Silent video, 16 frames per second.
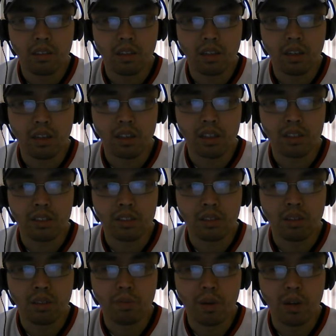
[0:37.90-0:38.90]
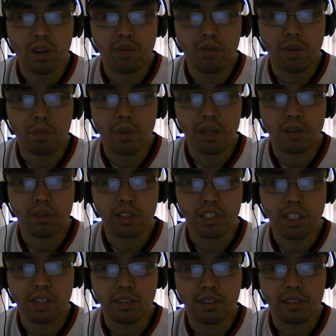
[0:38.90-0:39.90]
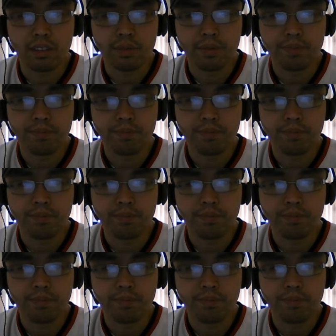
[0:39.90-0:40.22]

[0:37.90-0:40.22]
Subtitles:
And it's all part of a bigger agenda.